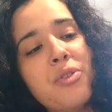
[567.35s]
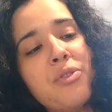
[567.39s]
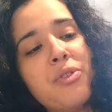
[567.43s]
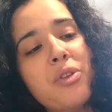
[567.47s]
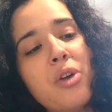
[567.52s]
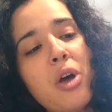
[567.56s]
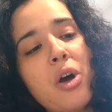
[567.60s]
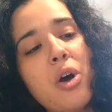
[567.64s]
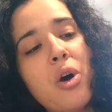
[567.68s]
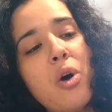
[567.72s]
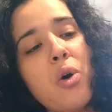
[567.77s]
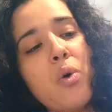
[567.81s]

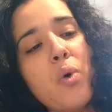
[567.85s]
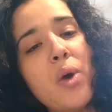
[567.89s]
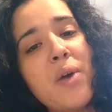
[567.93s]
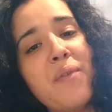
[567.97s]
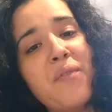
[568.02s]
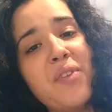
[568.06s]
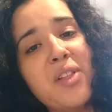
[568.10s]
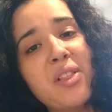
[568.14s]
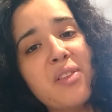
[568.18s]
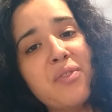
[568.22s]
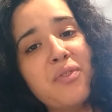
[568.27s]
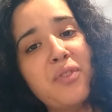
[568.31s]
So
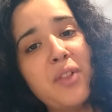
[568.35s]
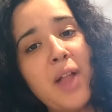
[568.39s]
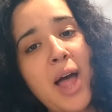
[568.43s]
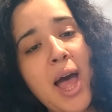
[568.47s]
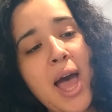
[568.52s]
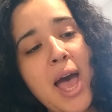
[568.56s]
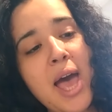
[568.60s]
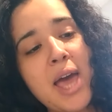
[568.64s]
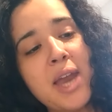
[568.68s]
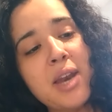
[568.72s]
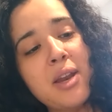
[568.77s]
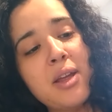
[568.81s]
if it's
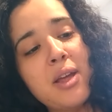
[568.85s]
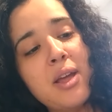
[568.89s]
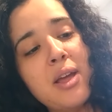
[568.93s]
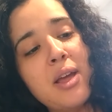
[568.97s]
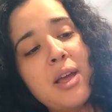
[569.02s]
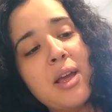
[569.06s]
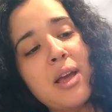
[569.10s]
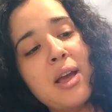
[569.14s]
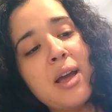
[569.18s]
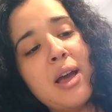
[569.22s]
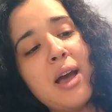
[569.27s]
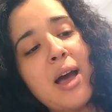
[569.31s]
flat,
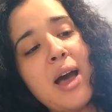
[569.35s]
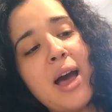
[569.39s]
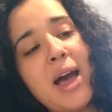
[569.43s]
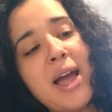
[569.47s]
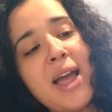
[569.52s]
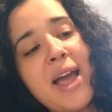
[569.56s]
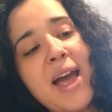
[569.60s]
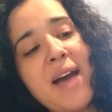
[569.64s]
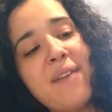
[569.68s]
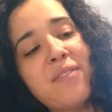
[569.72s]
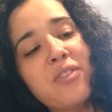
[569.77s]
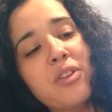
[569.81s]
I
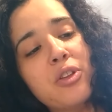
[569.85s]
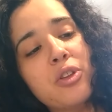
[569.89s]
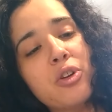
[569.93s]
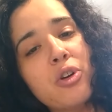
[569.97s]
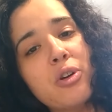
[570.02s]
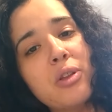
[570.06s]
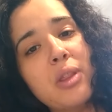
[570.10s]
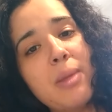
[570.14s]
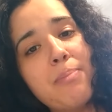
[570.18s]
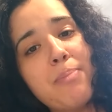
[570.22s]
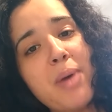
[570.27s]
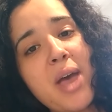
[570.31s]
have to
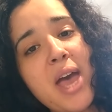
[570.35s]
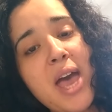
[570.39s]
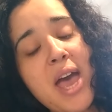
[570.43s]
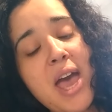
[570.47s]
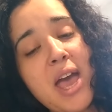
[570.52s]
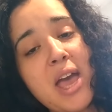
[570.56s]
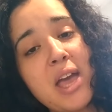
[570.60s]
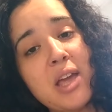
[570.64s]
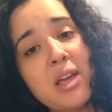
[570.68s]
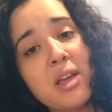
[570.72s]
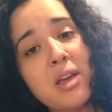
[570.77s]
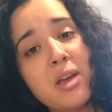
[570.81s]
turn the
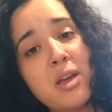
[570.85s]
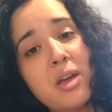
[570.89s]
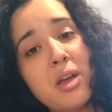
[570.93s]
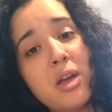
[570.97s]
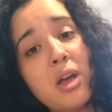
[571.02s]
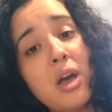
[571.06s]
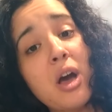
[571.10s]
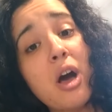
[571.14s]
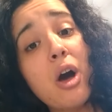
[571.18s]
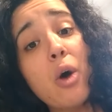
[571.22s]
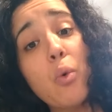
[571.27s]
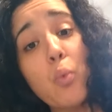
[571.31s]
peg
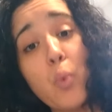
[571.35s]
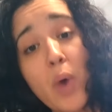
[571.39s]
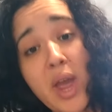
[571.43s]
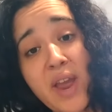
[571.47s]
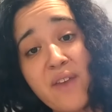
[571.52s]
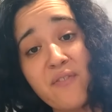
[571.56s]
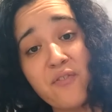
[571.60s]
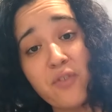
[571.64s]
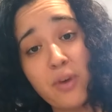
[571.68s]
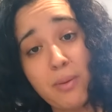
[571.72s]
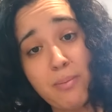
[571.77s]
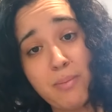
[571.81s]
away
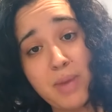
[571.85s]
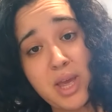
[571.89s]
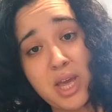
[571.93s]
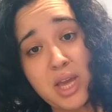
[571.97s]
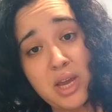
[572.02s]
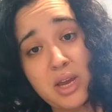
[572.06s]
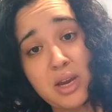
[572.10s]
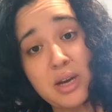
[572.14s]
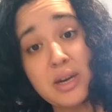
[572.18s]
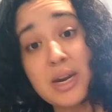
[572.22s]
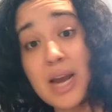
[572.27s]
from me,